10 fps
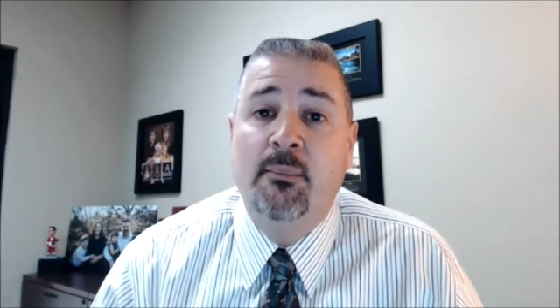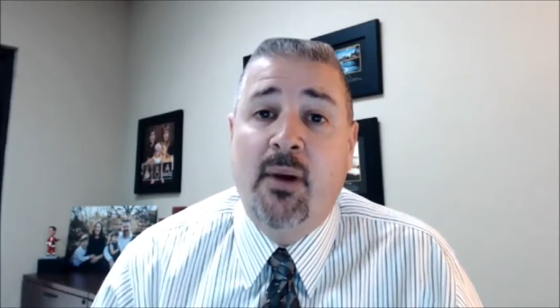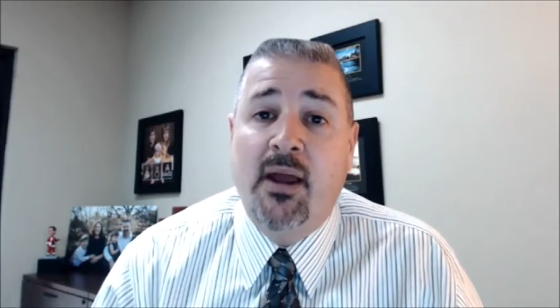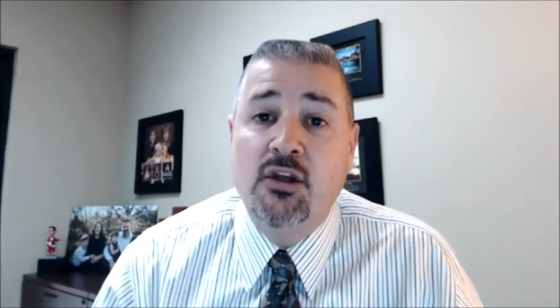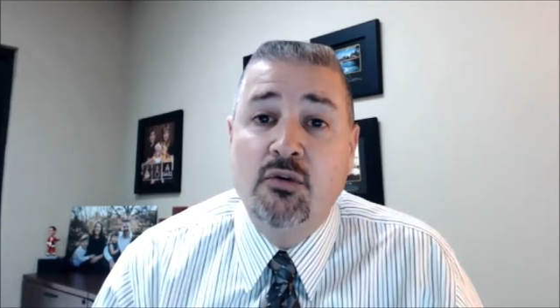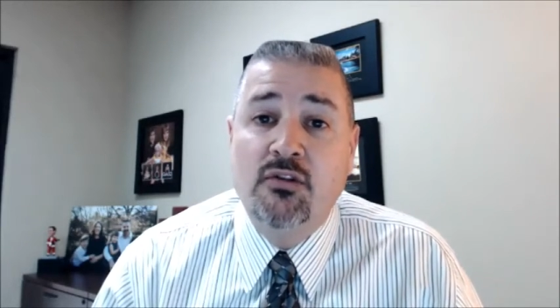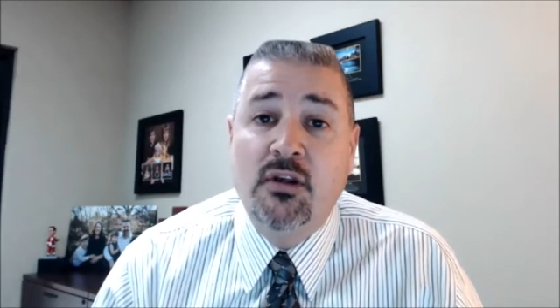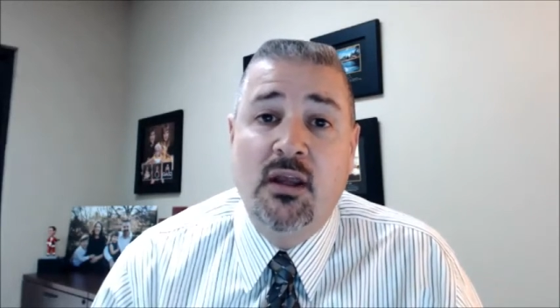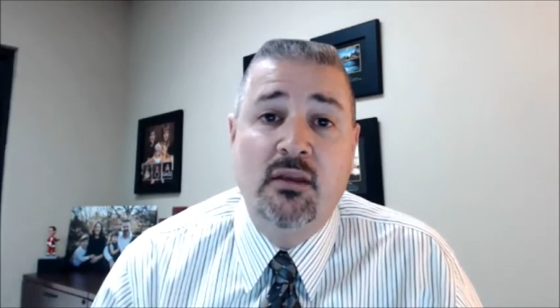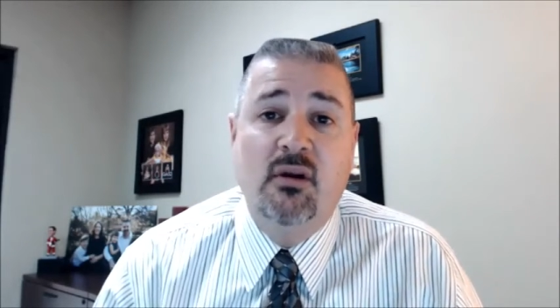by
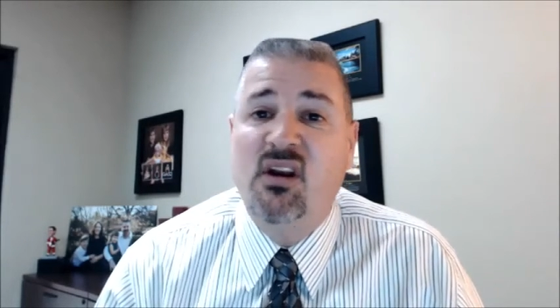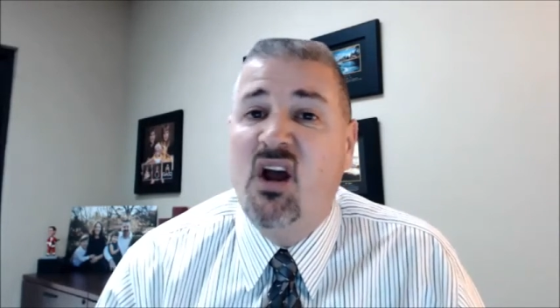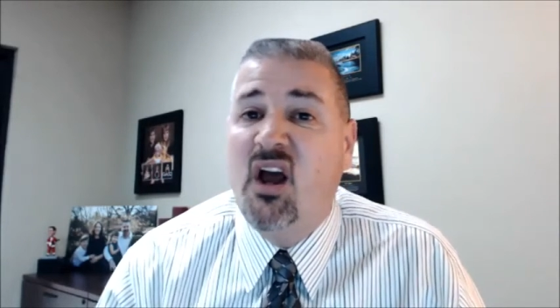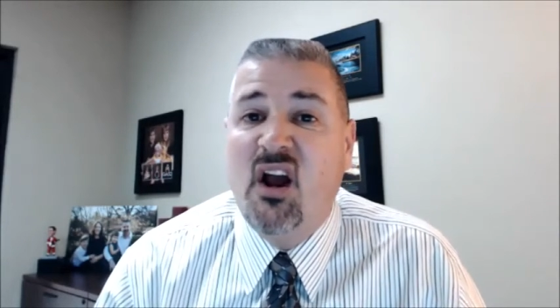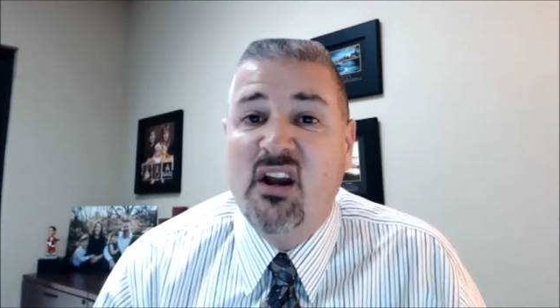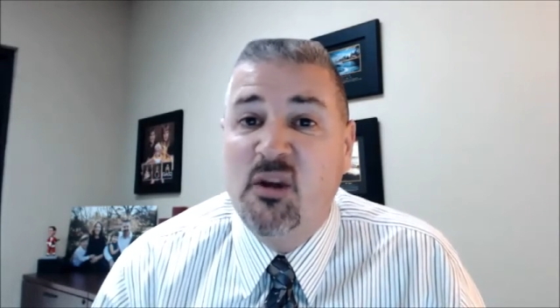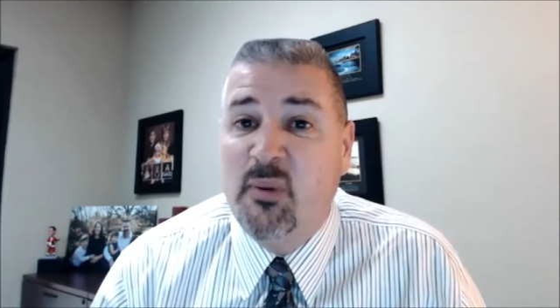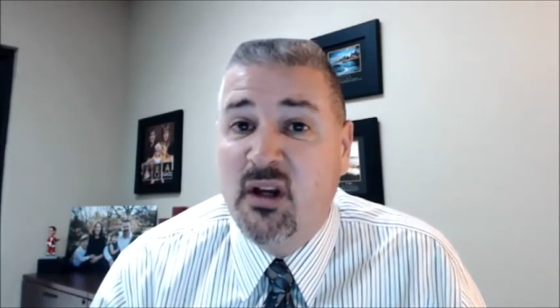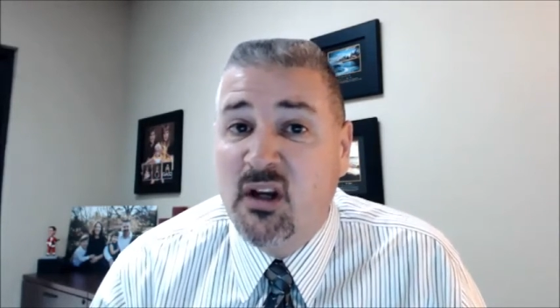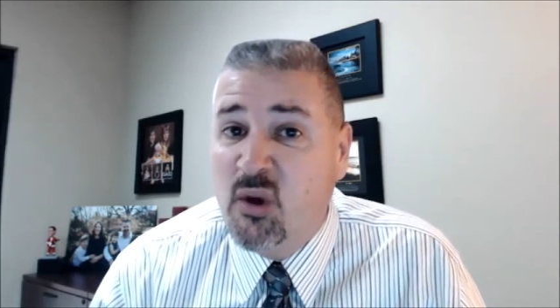using either a
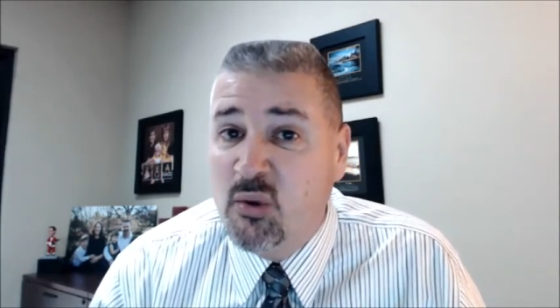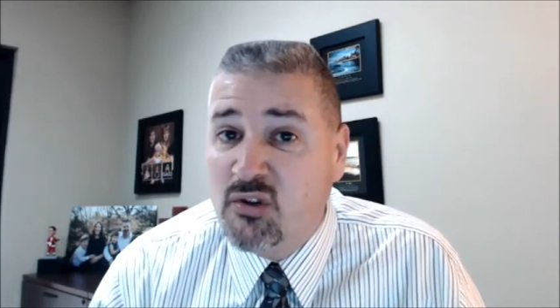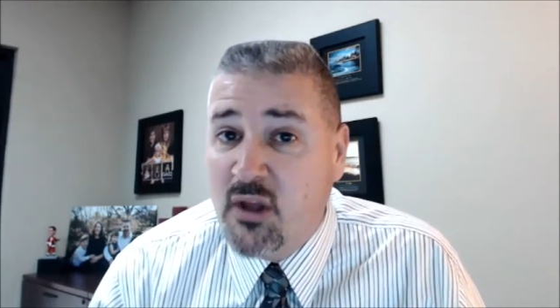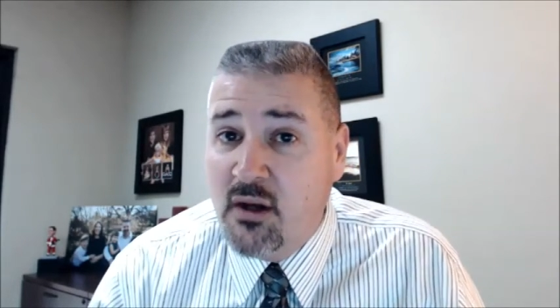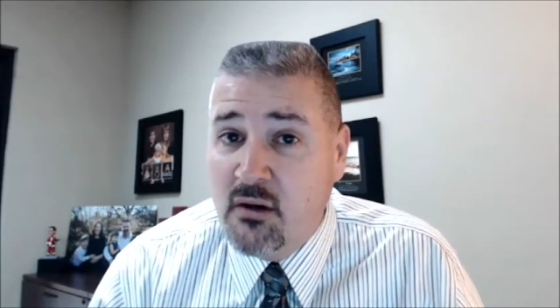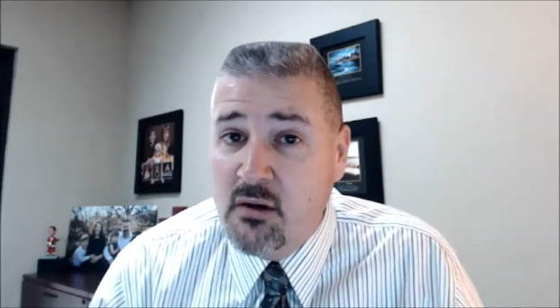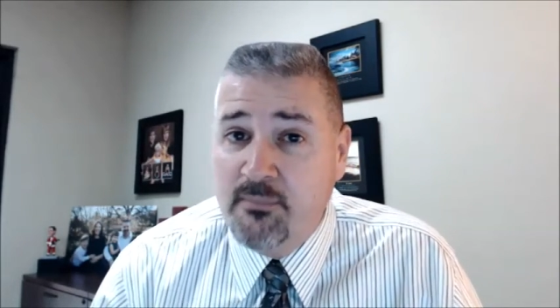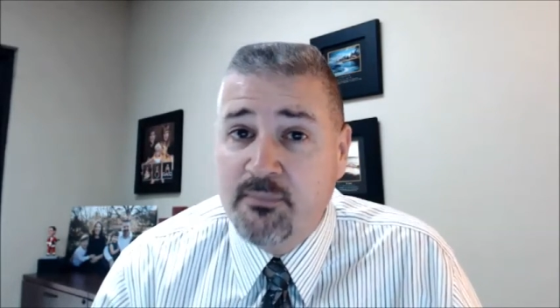non-occupant cosigner